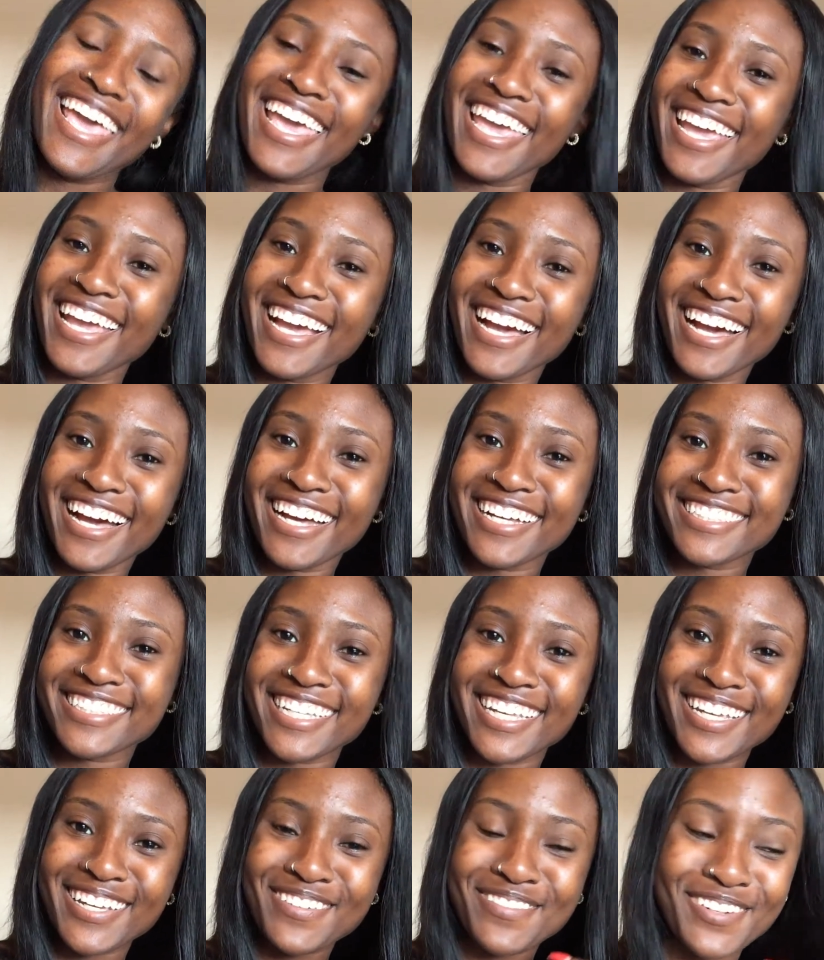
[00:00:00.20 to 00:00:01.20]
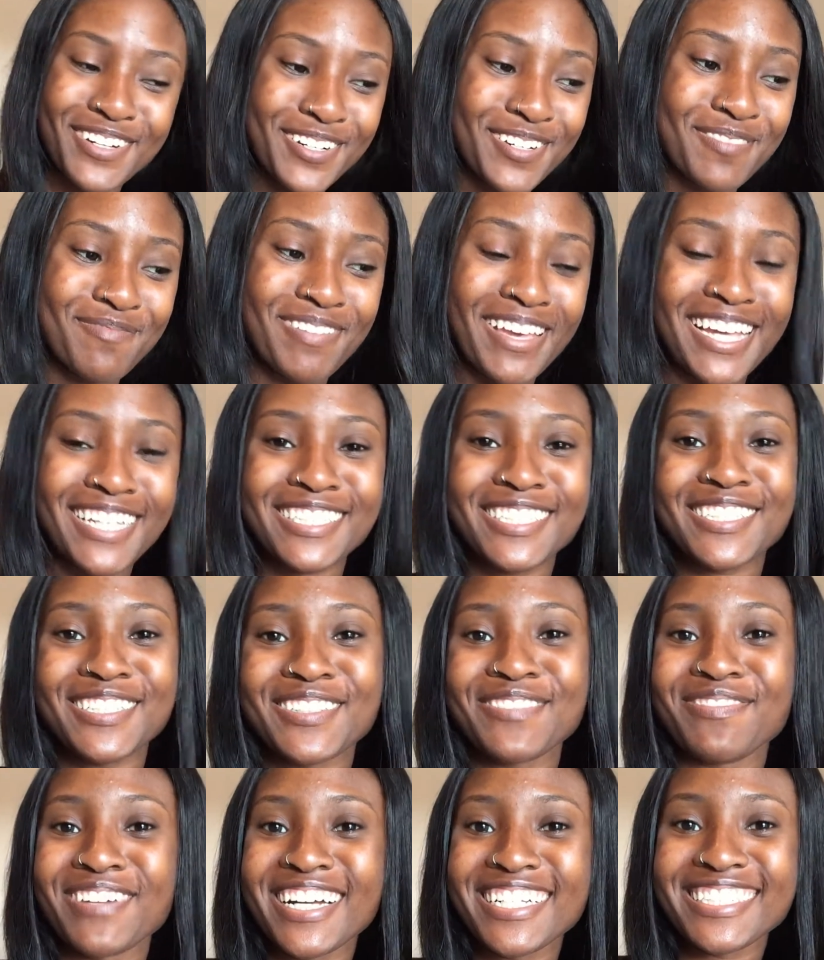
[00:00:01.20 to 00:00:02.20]
Hey guys, and welcome back
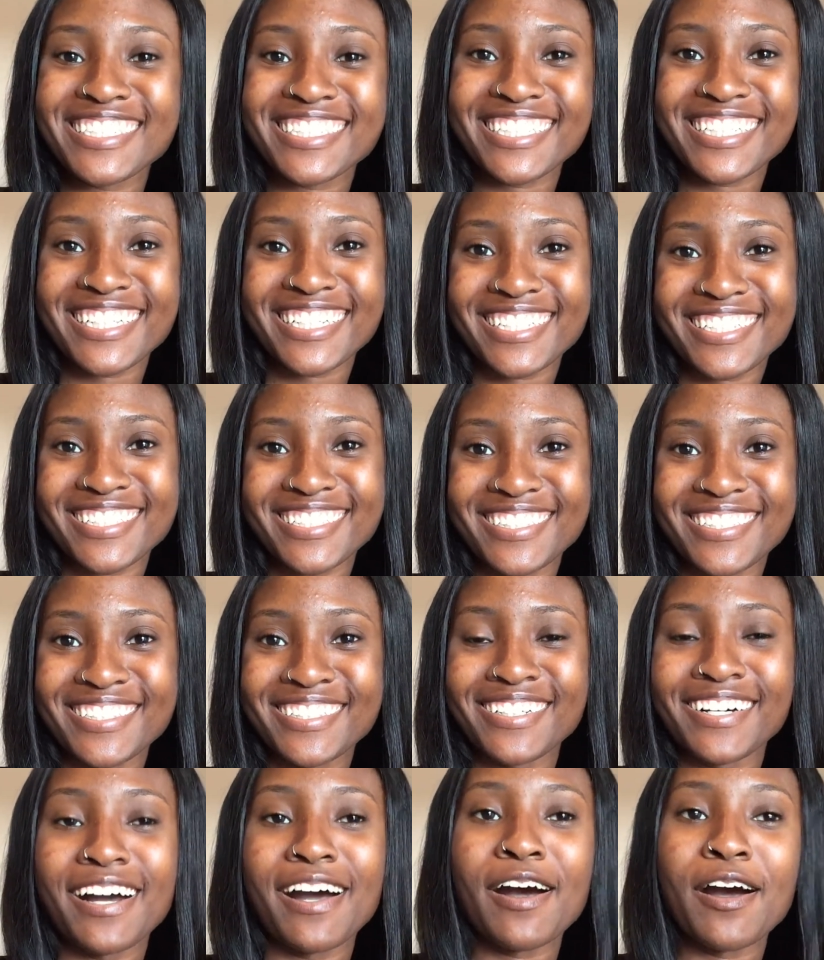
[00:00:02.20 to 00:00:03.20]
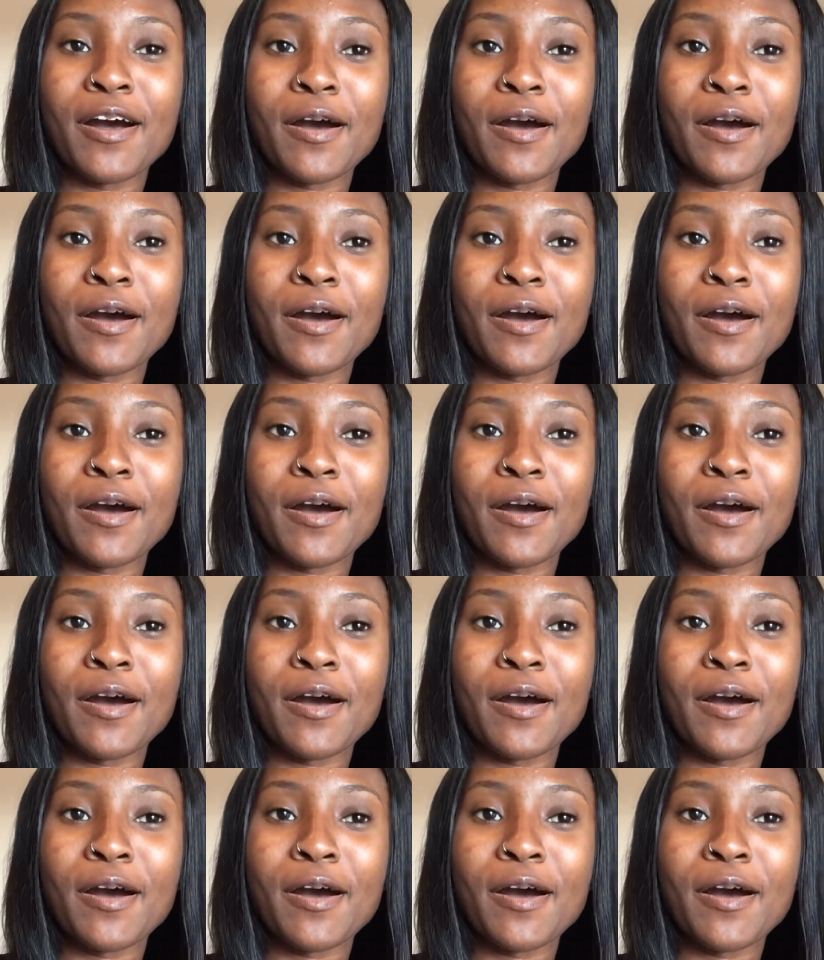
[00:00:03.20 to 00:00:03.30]
to my channel.